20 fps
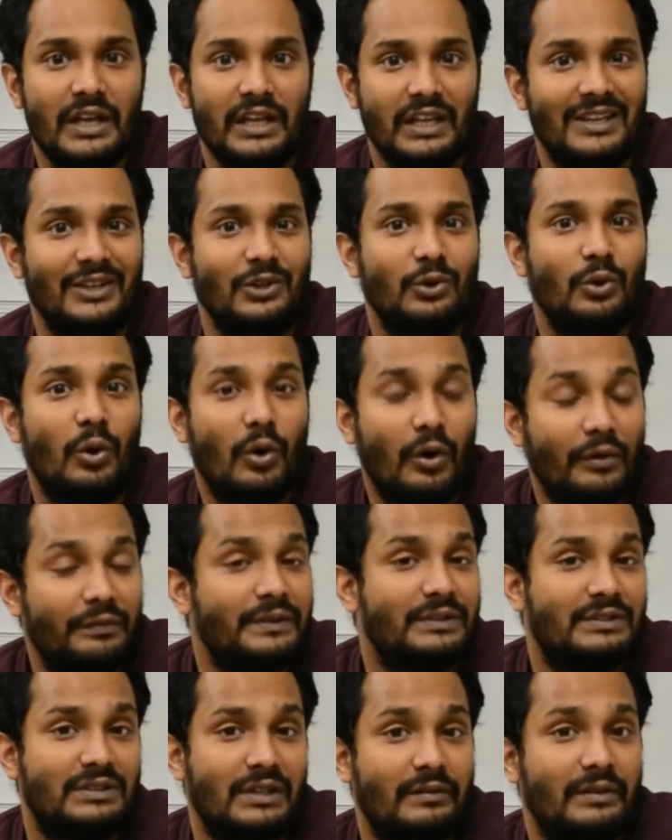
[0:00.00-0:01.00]
in your
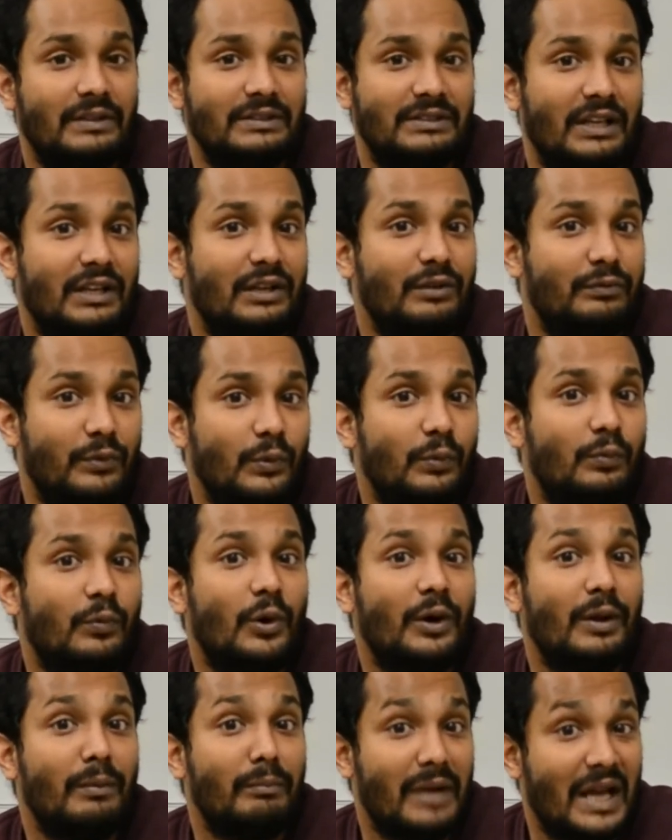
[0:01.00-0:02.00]
office hours and if you
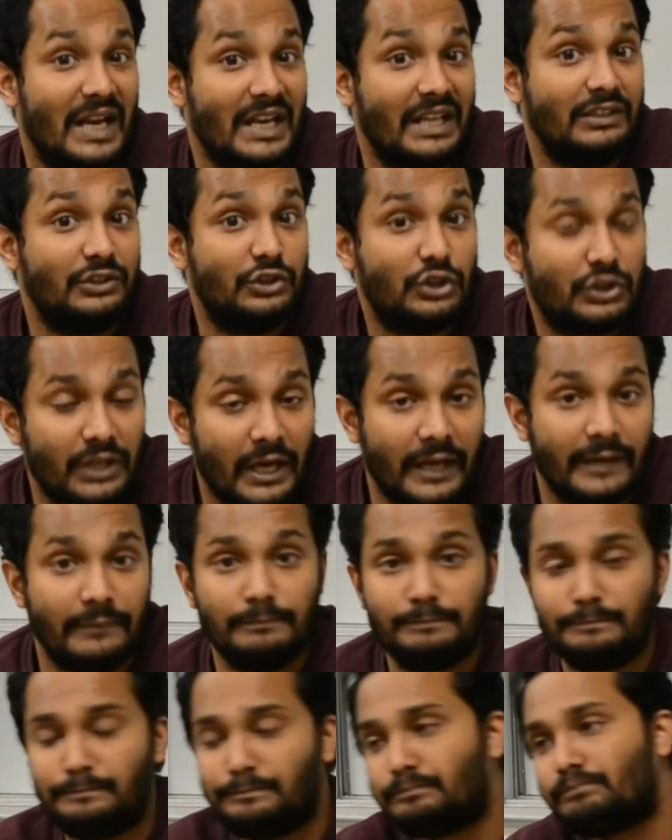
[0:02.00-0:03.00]
want to manage time.
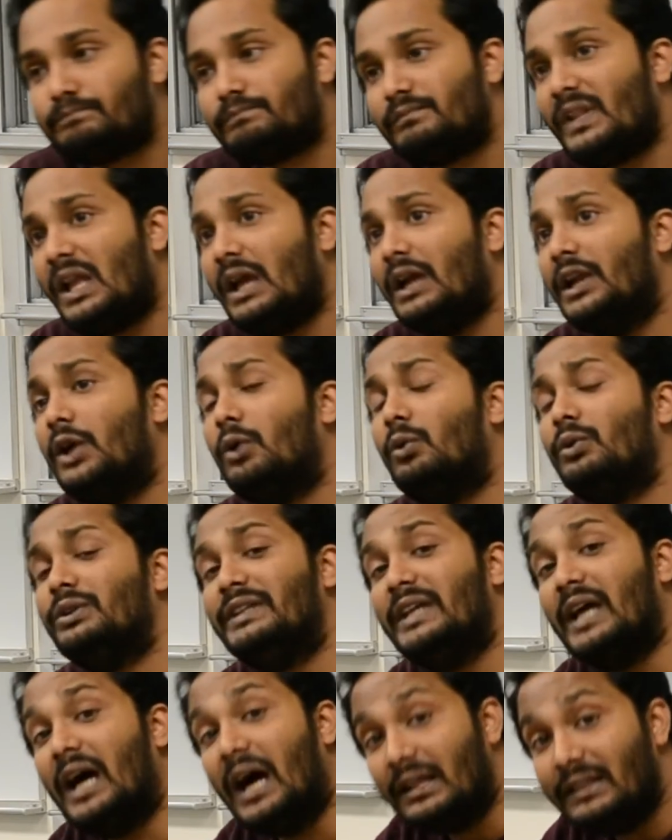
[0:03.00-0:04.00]
Now on
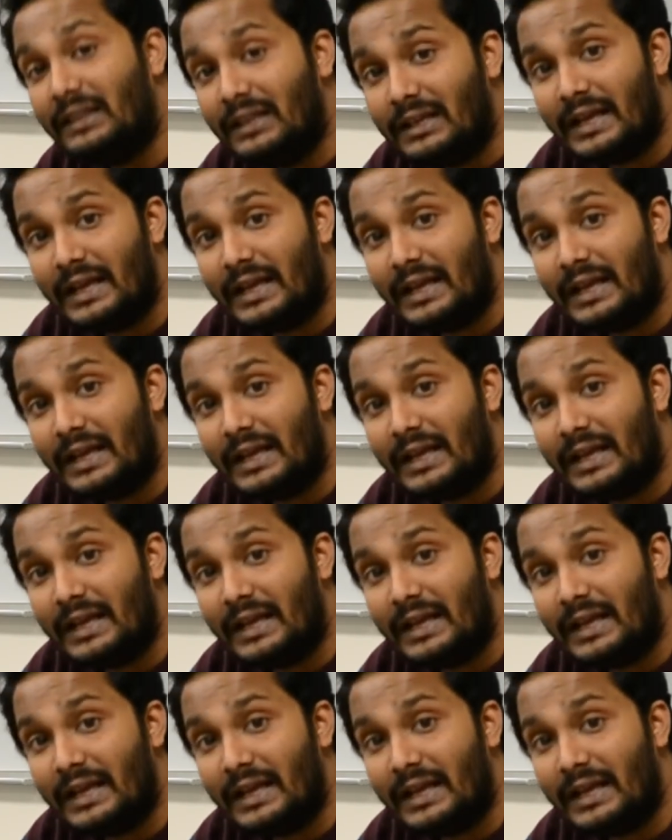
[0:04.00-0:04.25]
the other